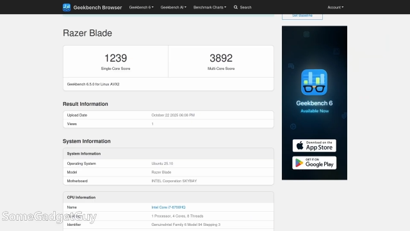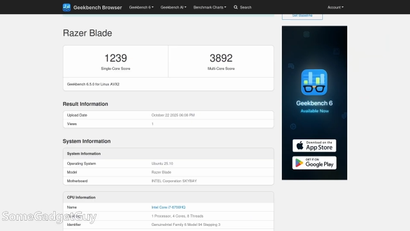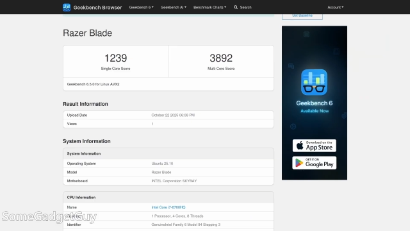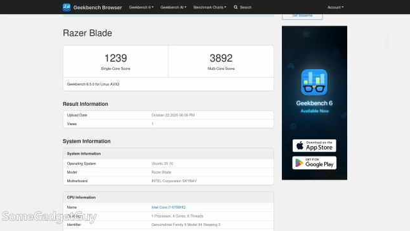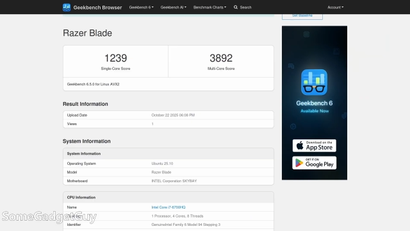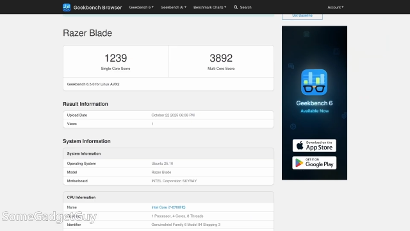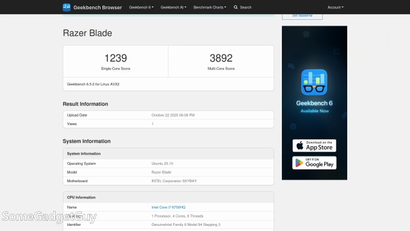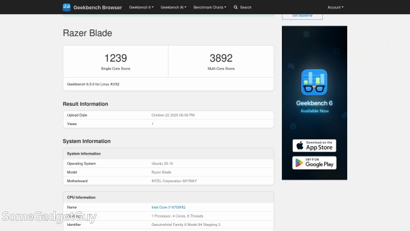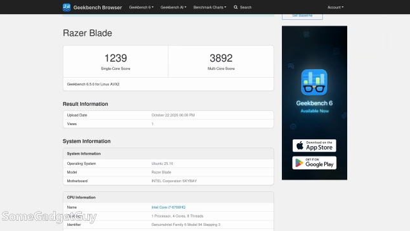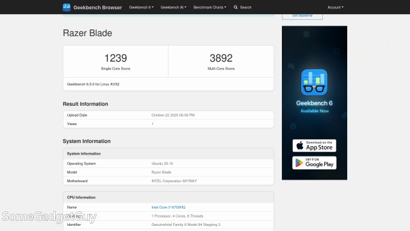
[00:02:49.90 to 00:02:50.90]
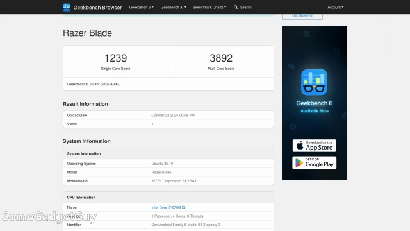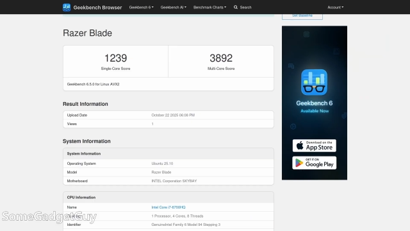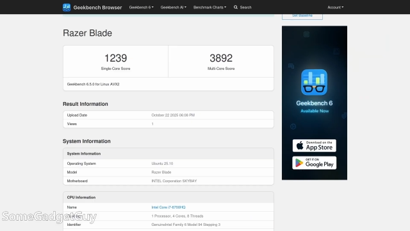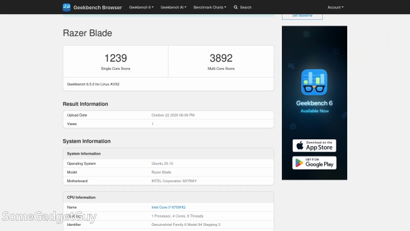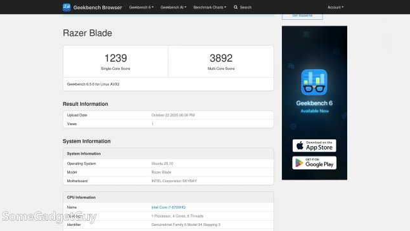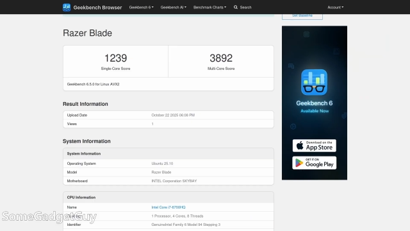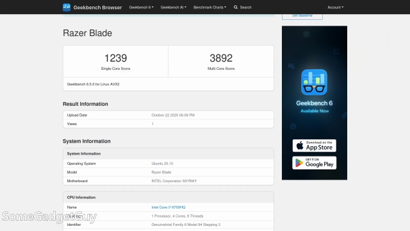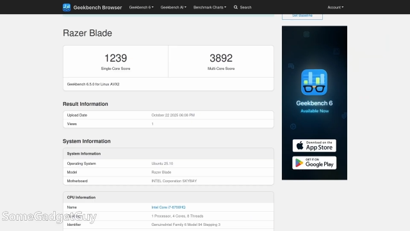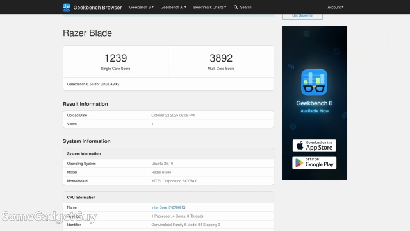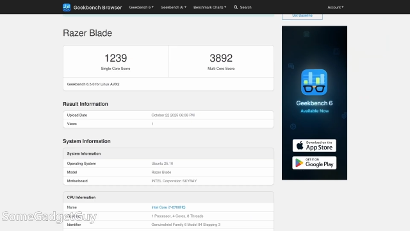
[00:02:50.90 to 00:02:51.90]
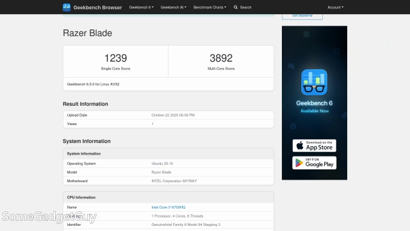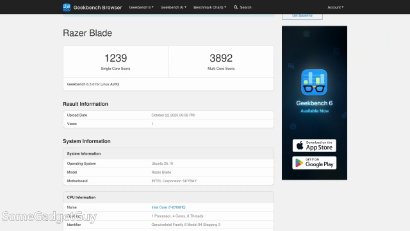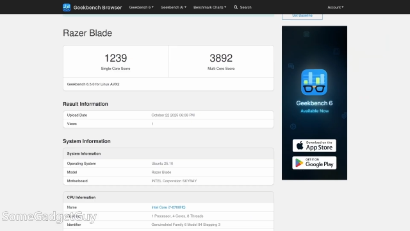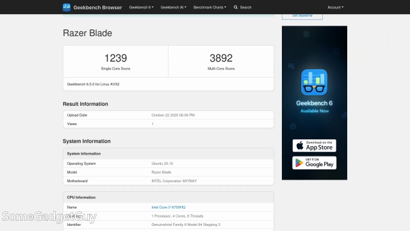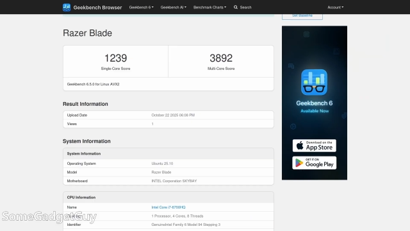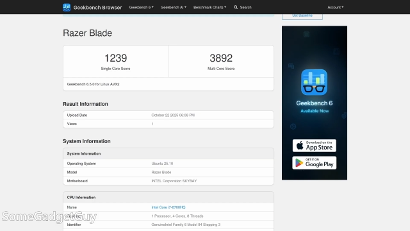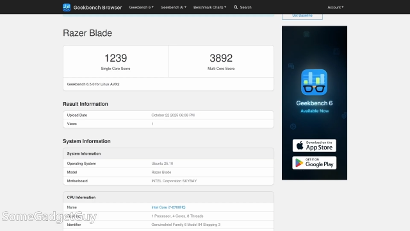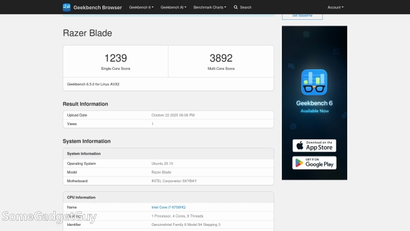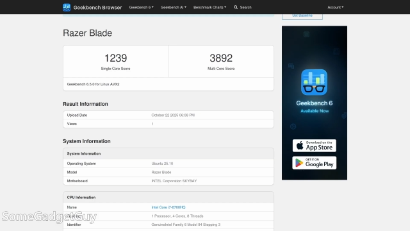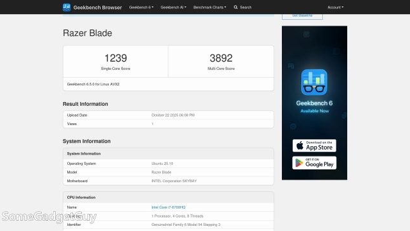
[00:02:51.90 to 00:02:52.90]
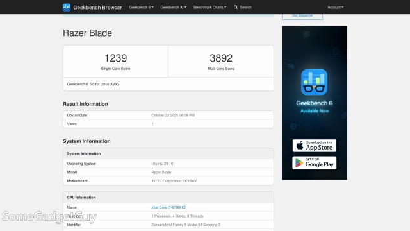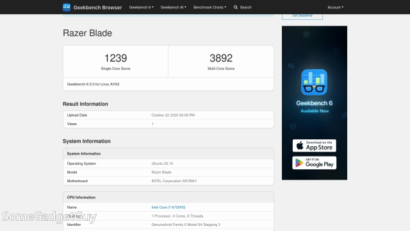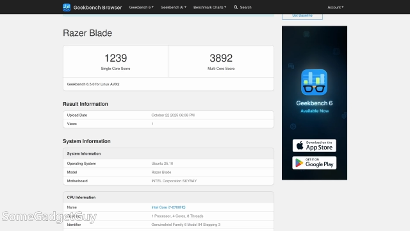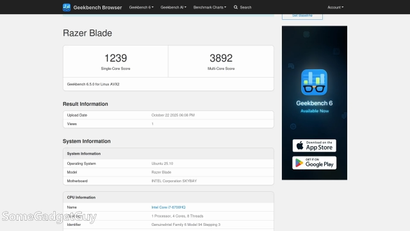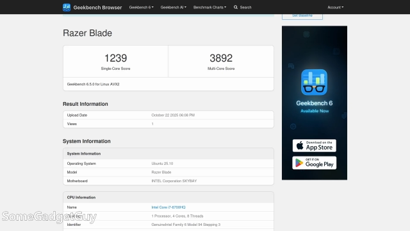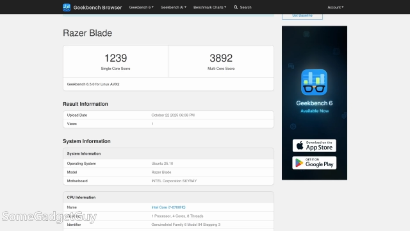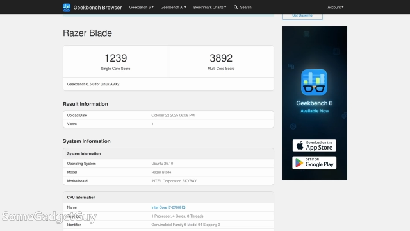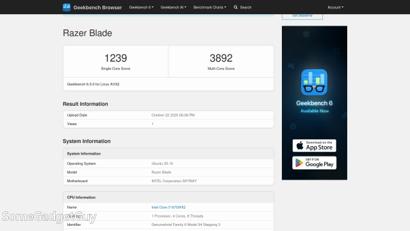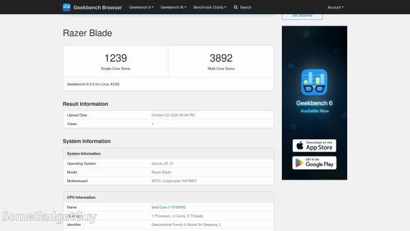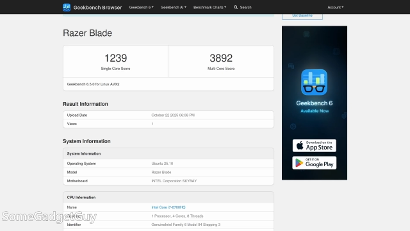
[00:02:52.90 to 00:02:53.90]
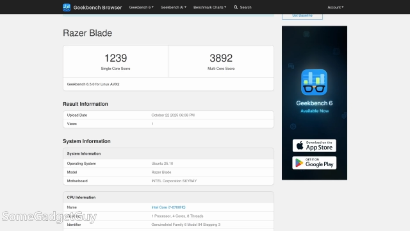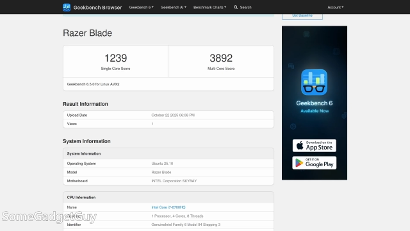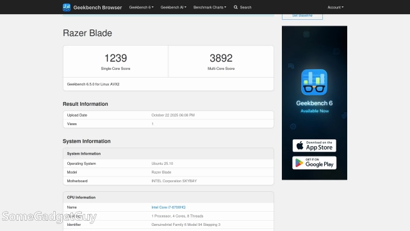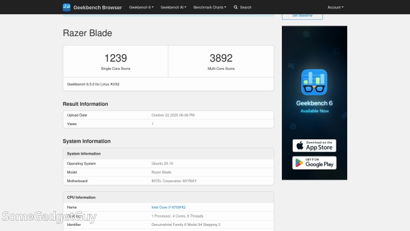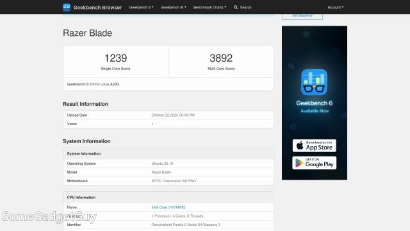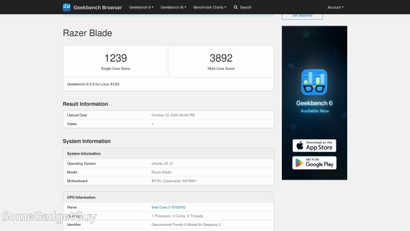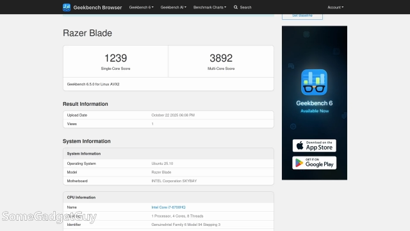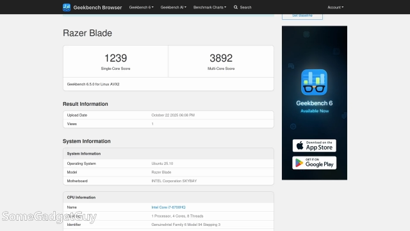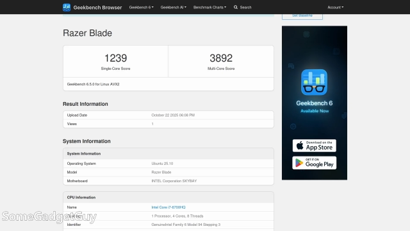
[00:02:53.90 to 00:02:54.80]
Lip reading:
(no speaker visible)